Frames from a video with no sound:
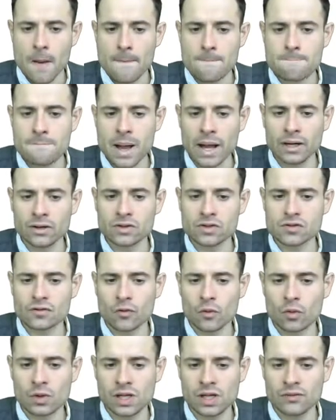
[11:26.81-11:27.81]
minus
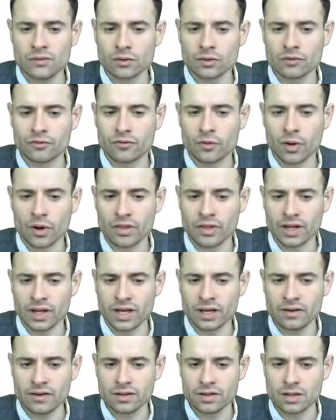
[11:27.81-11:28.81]
40 for the fourth
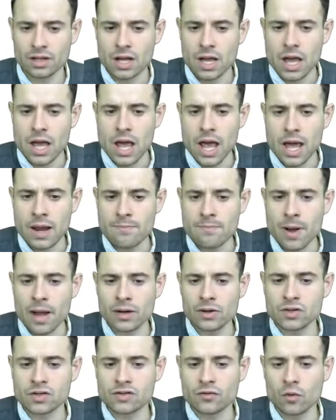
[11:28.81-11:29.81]
ticket, and
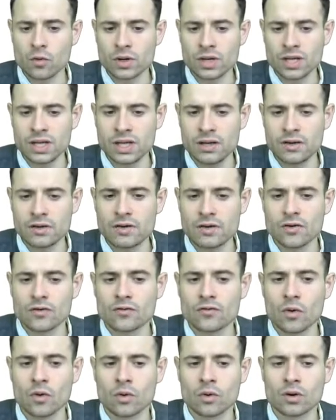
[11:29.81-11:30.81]
minus 40
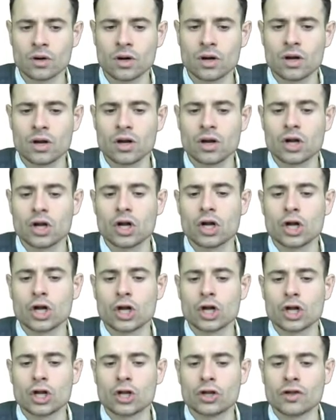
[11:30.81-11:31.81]
for
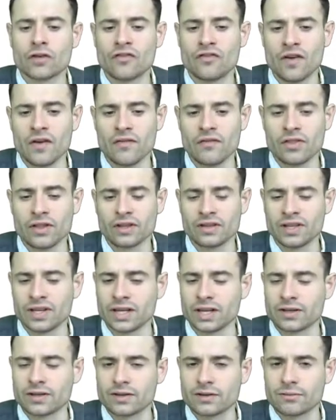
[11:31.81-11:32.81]
the fifth
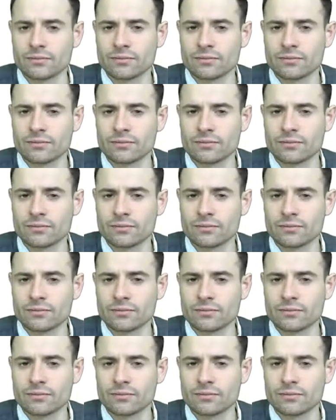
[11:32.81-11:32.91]
ticket.